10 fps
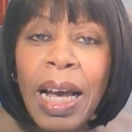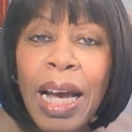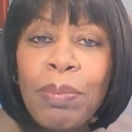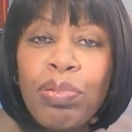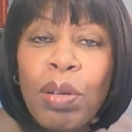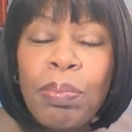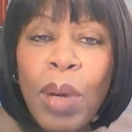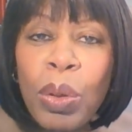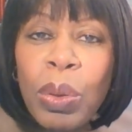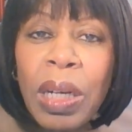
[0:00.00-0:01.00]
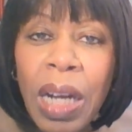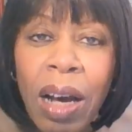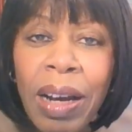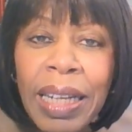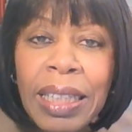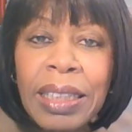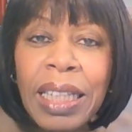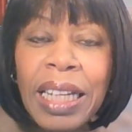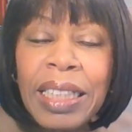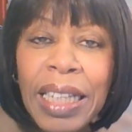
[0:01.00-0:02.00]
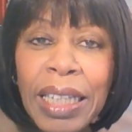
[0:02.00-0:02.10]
and promote lies and